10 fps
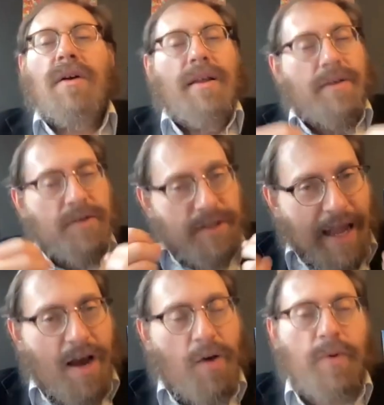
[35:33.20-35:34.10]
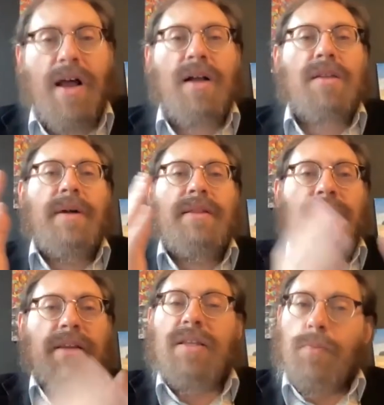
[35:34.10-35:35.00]
right? there's now we talked about the
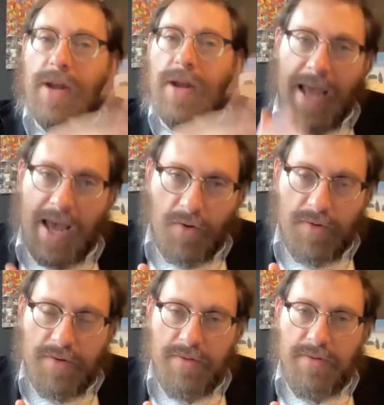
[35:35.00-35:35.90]
need to break out